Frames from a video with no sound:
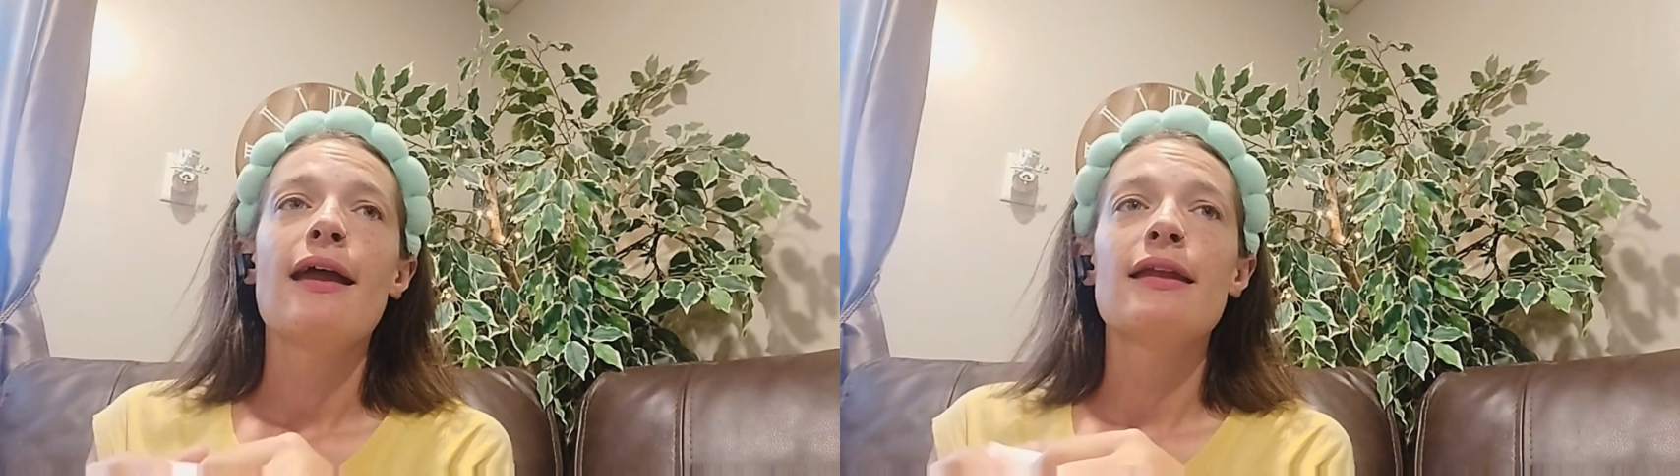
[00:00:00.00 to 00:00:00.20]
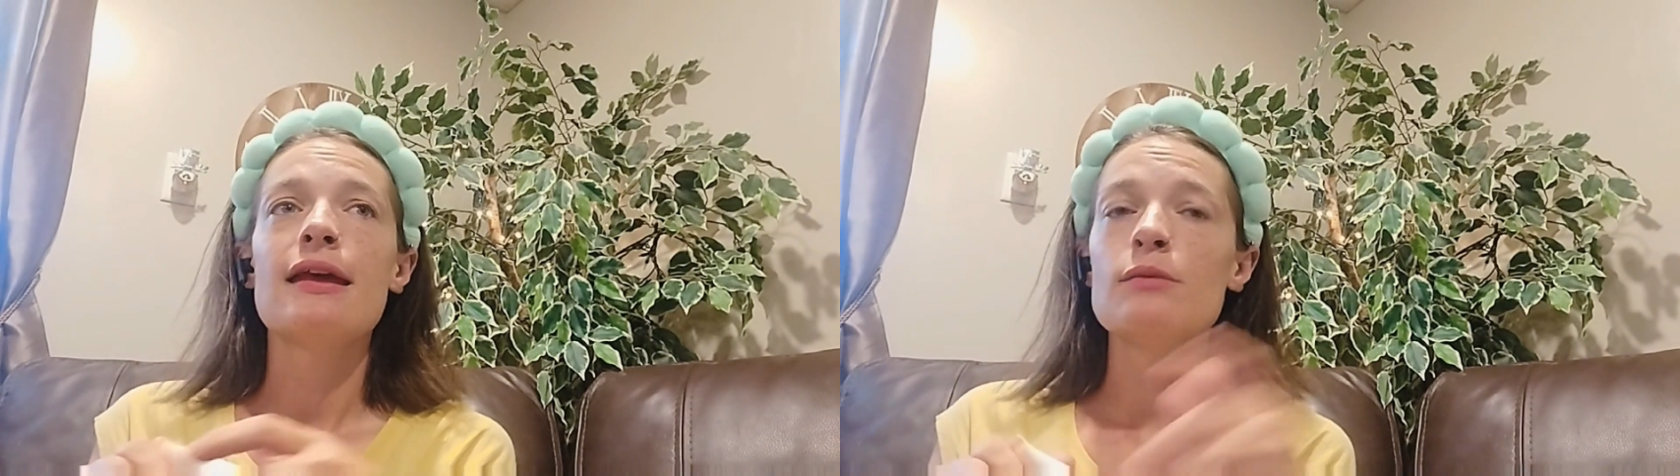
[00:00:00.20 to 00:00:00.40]

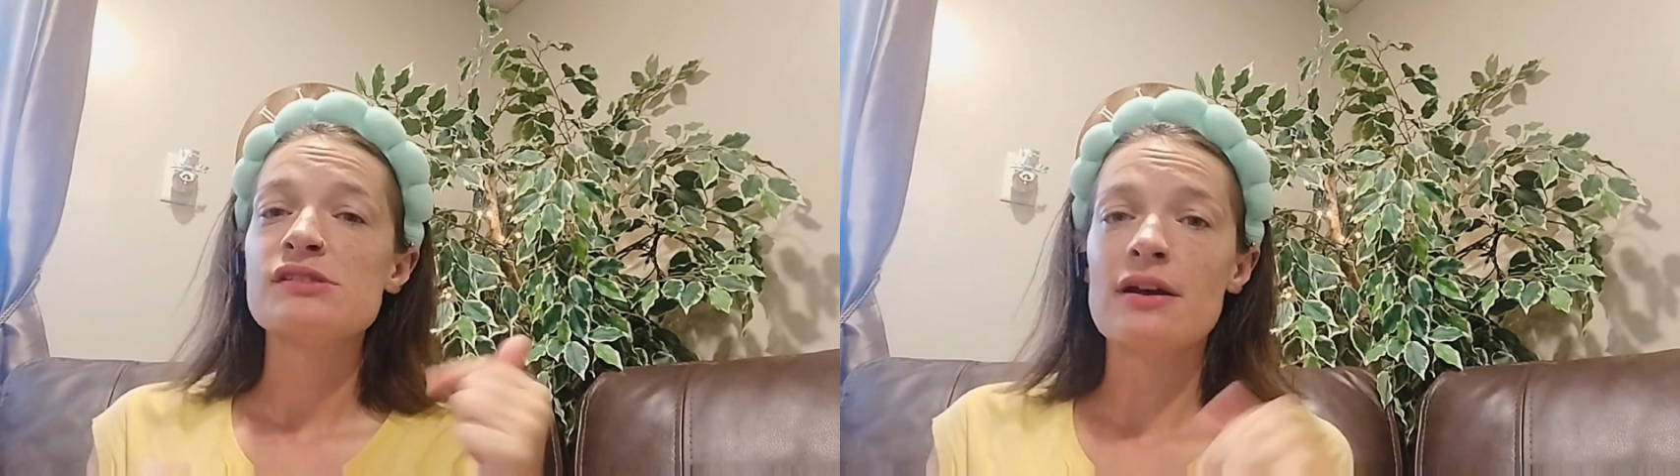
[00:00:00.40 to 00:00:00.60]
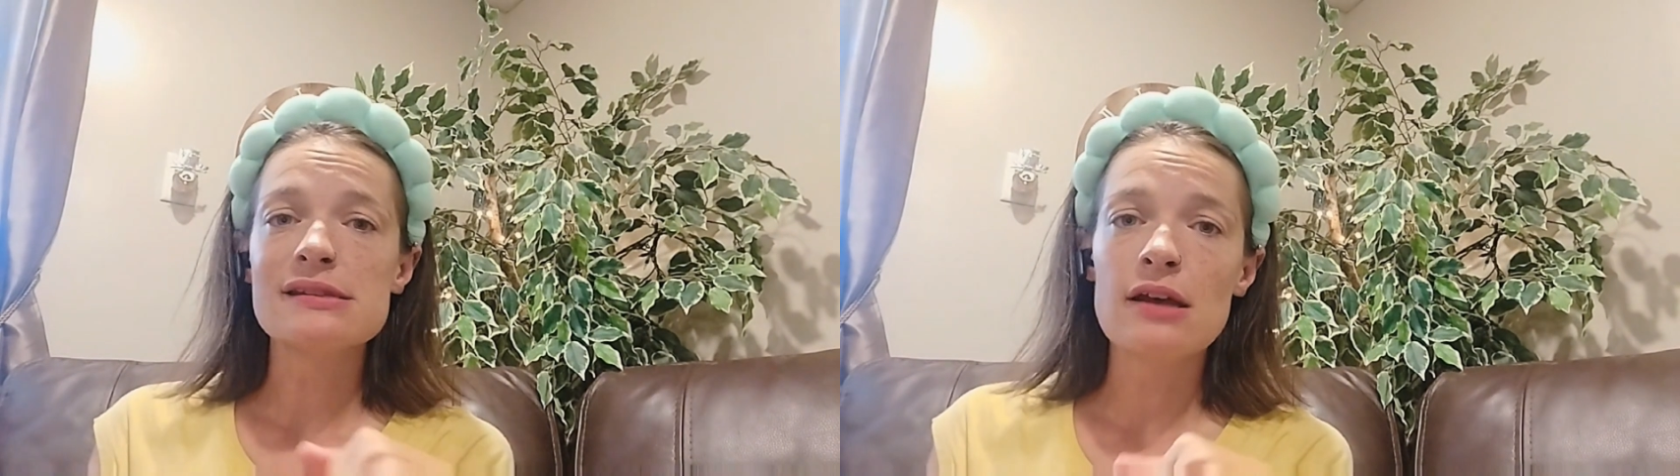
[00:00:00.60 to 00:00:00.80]
And it
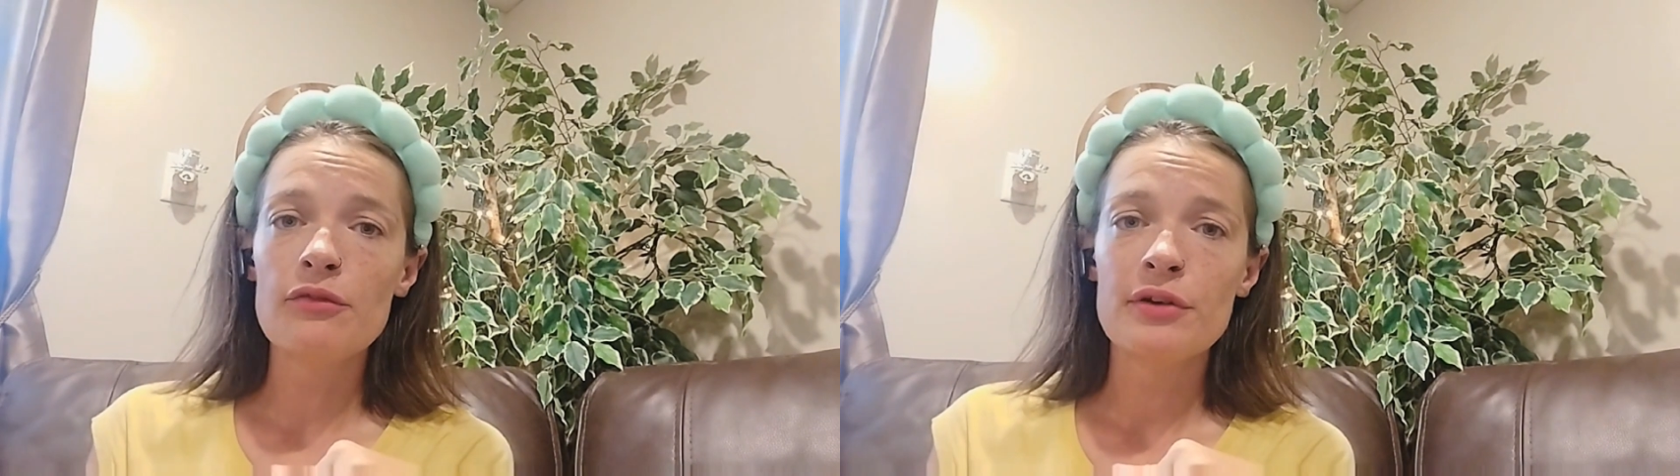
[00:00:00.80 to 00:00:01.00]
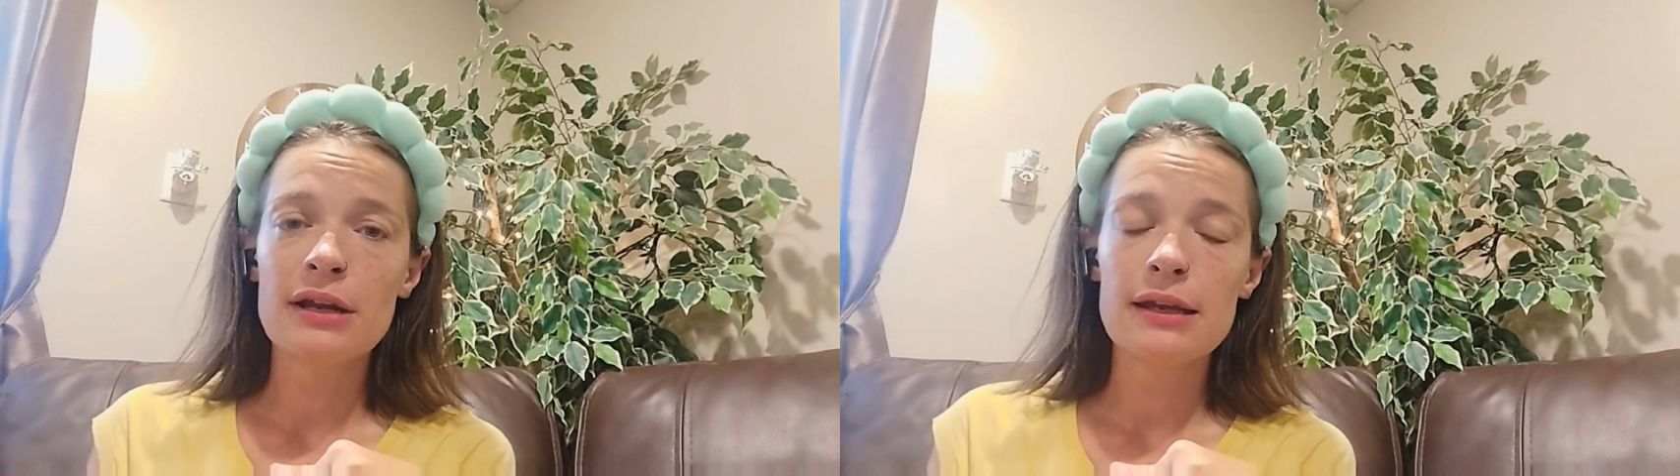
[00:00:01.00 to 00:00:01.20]
was on sale for